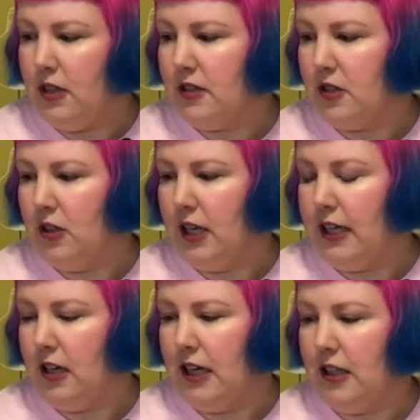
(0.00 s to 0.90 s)
So,
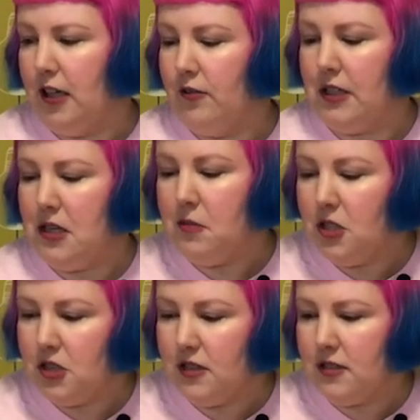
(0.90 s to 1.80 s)
like, I love the
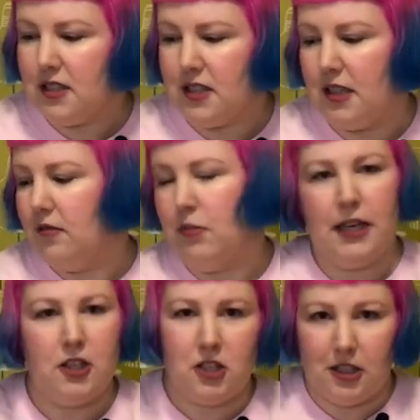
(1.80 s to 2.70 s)
images and
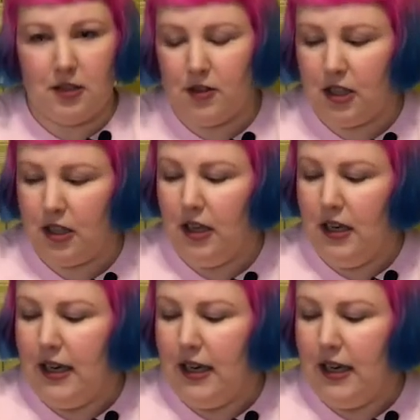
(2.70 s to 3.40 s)
packaging and everything,